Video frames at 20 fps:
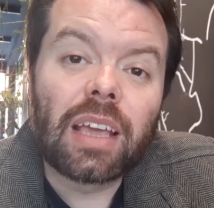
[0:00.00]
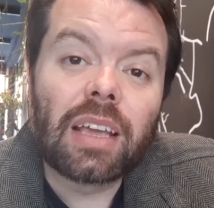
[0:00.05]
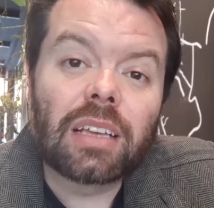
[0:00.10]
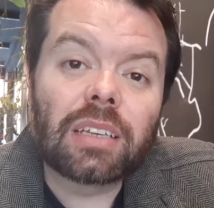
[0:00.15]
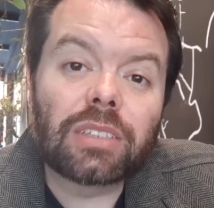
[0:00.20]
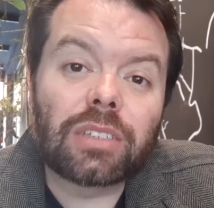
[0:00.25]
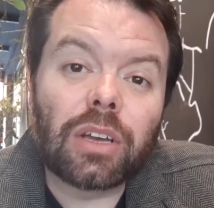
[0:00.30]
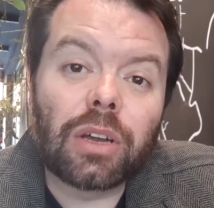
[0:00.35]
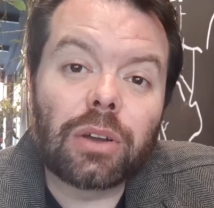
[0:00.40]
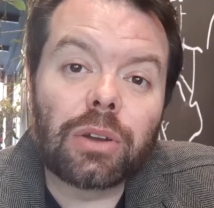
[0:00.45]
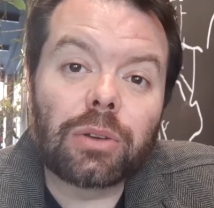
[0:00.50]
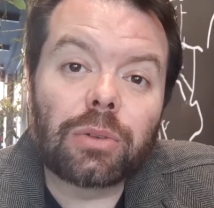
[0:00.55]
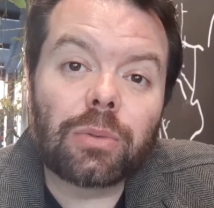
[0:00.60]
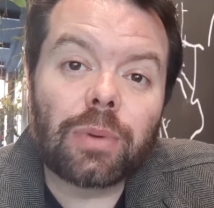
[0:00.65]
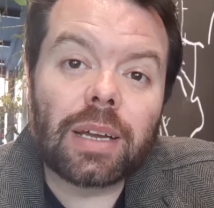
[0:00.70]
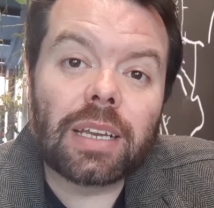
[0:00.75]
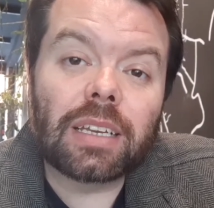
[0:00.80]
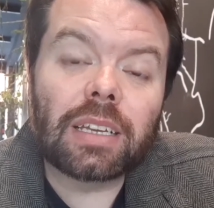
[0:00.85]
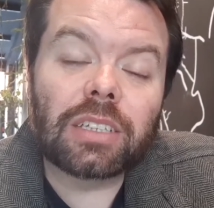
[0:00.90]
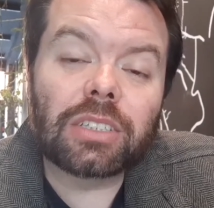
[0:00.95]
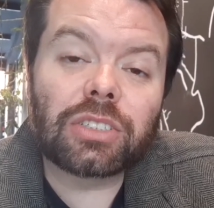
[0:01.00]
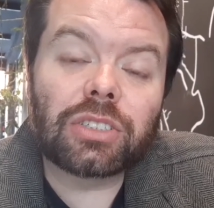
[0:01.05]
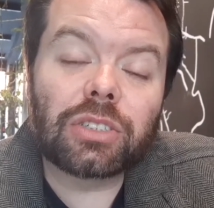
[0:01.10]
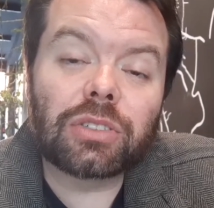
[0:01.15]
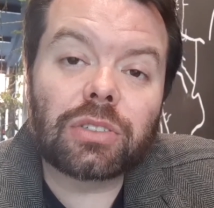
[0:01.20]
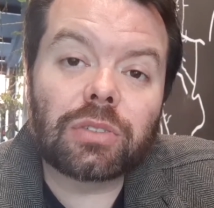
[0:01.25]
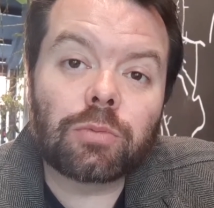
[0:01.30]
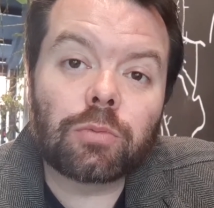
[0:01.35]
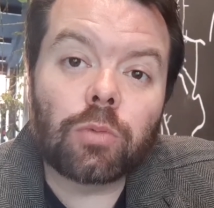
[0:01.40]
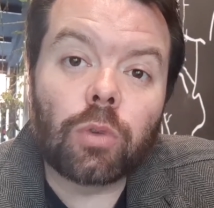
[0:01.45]
So when a
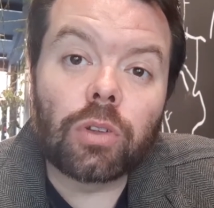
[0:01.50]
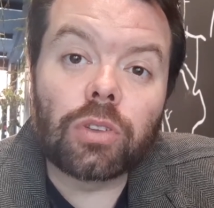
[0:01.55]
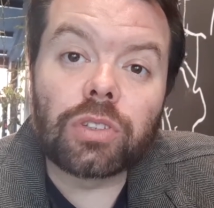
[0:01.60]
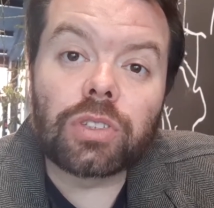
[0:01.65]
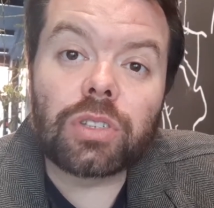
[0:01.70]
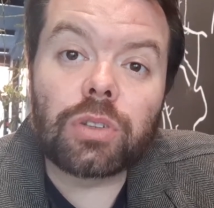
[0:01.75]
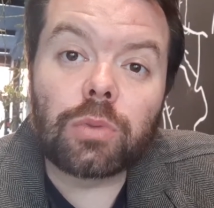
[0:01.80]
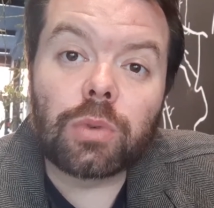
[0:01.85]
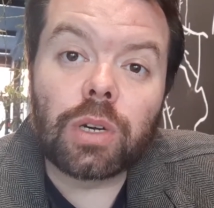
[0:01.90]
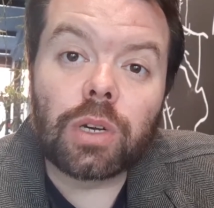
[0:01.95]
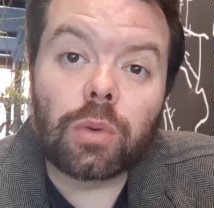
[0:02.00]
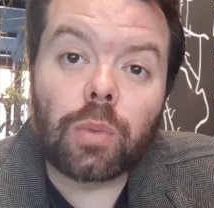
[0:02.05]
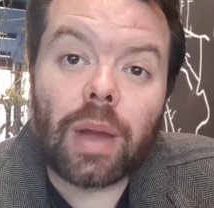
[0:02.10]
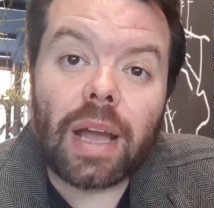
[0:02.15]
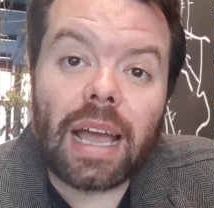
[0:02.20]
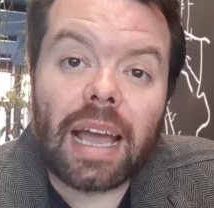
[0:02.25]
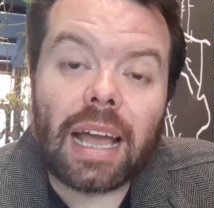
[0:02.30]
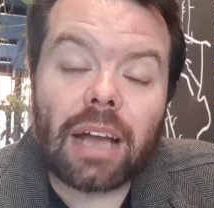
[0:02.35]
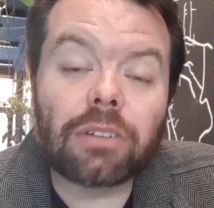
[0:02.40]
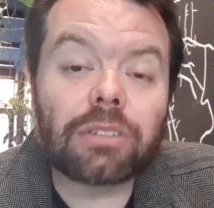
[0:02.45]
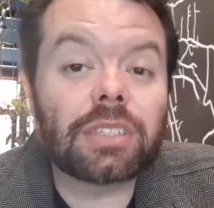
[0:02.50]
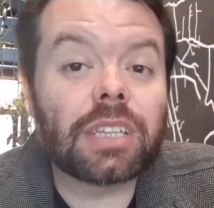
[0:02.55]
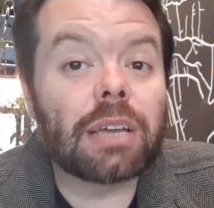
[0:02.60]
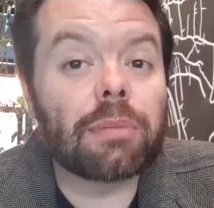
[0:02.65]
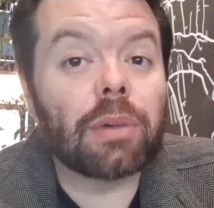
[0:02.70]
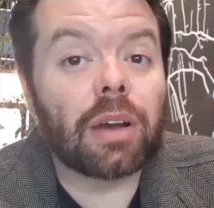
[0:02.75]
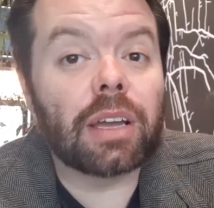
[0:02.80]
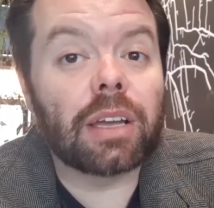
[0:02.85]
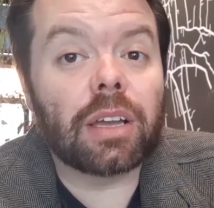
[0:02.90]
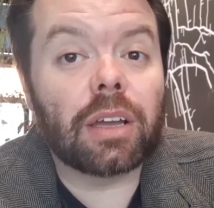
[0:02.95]
student wants the word warehouse, they
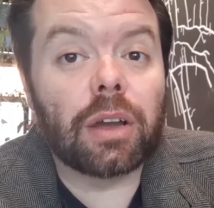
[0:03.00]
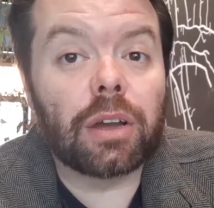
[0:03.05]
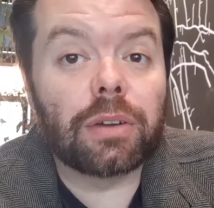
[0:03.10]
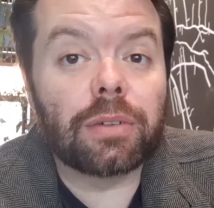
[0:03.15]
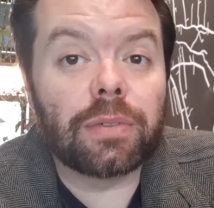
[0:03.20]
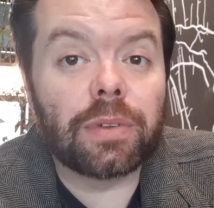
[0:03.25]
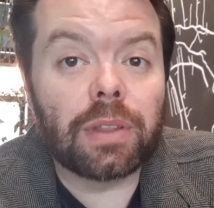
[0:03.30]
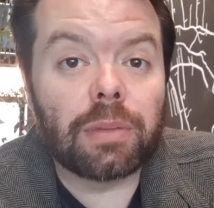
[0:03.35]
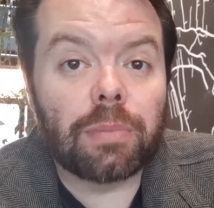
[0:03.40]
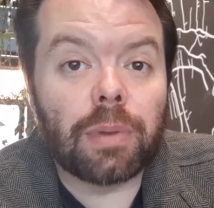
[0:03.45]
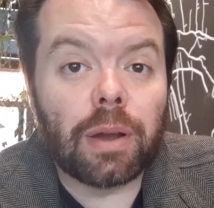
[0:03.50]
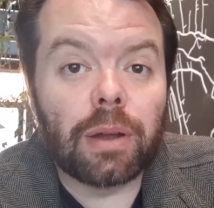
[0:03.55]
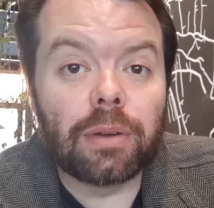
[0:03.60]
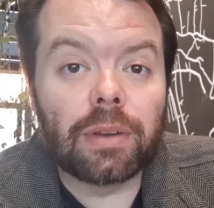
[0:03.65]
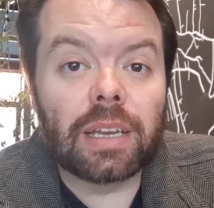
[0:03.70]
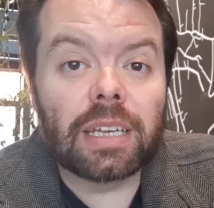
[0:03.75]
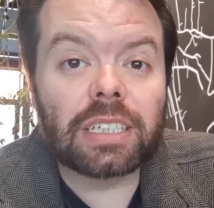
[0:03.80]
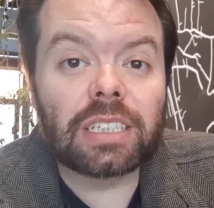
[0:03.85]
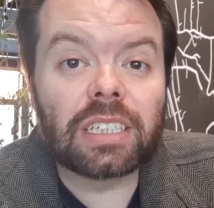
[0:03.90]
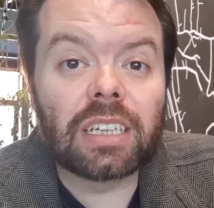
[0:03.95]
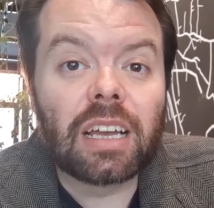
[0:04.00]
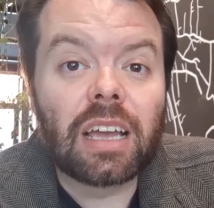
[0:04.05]
might go for the Polish.